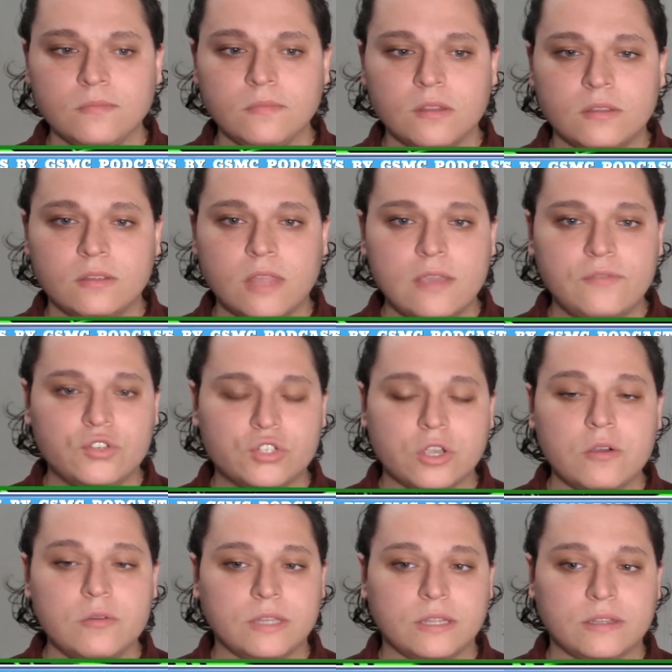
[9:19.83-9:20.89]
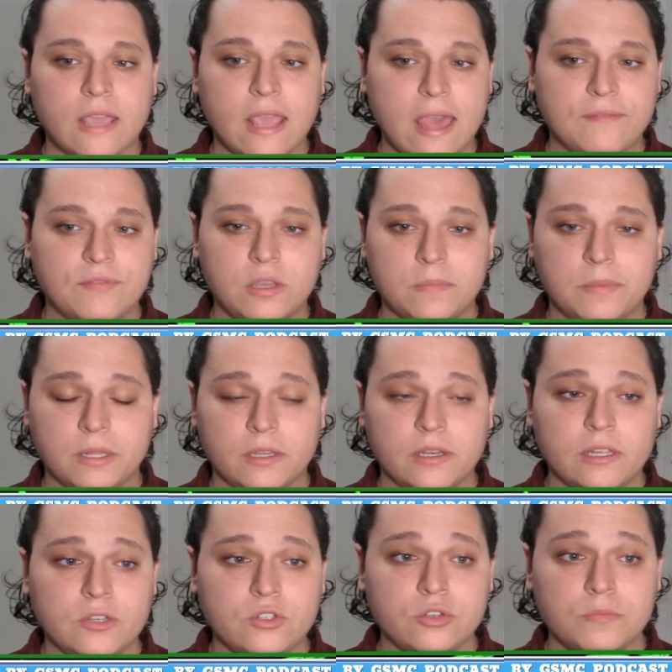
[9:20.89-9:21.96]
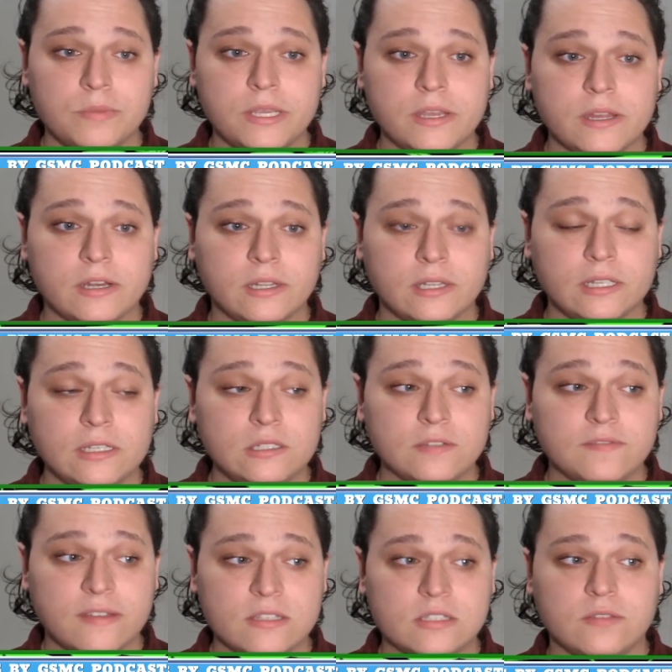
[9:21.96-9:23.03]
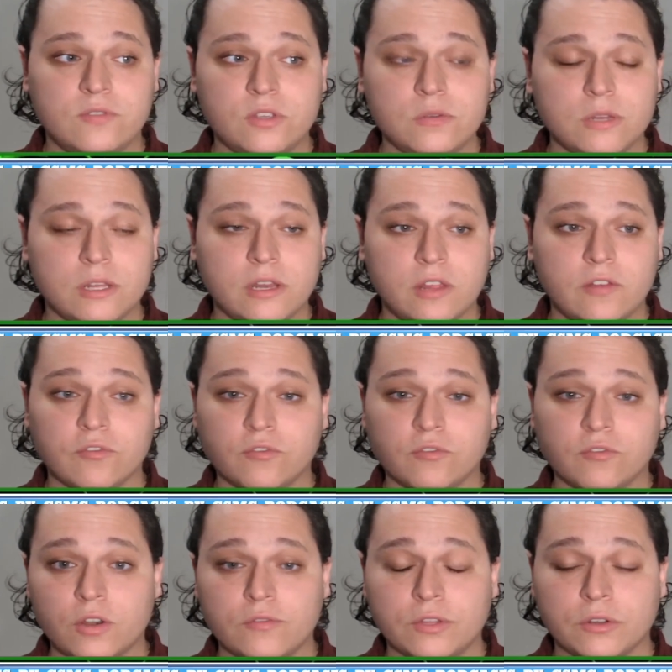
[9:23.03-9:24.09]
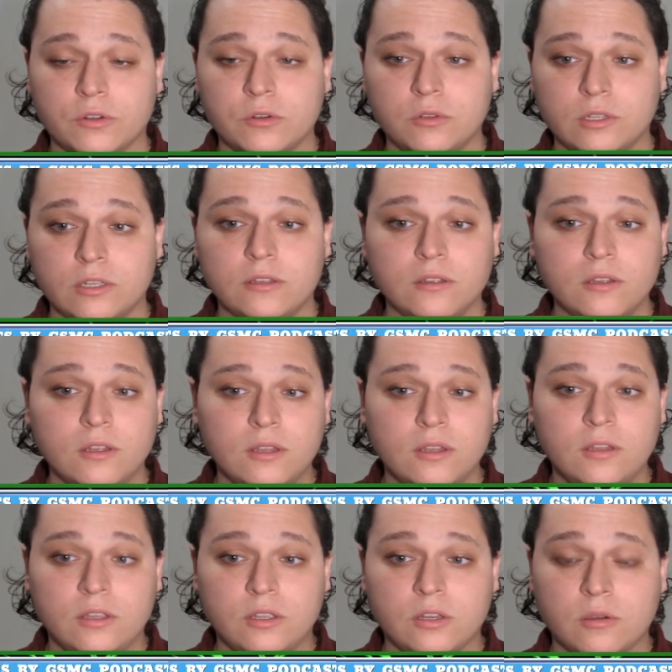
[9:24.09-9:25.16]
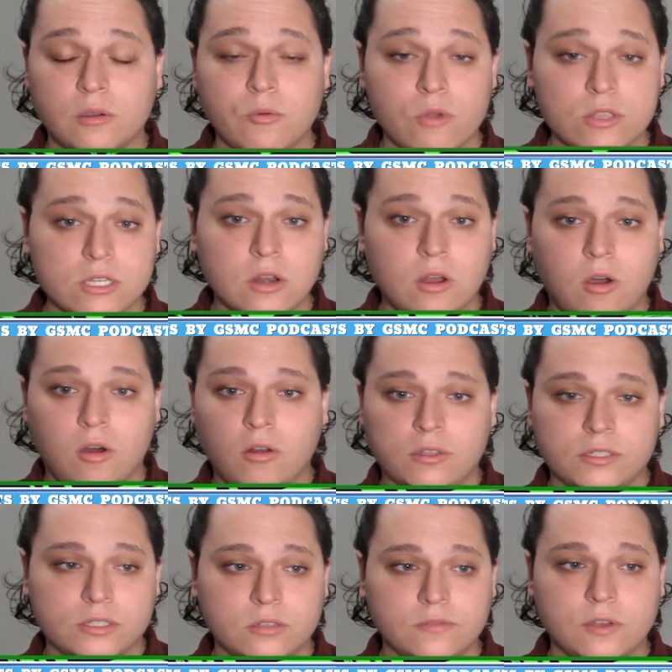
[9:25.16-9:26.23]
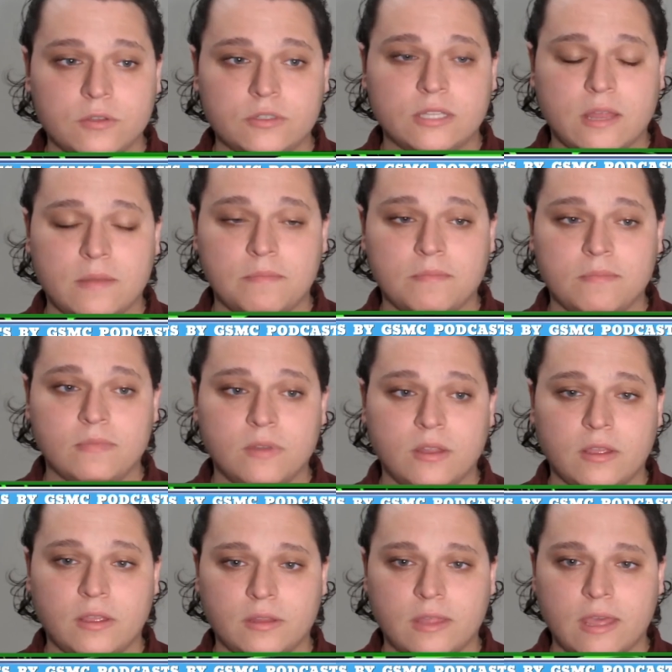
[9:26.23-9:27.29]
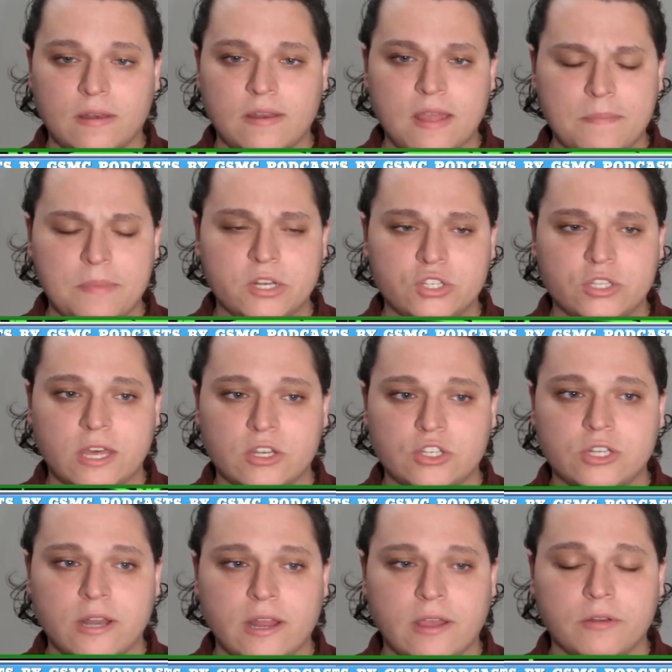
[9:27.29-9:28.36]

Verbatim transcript: they've shown that they have the ability to be an elite defensive unit in front of their goalie. You know, it wasn't all Silovs that uh, that pitched that shutout.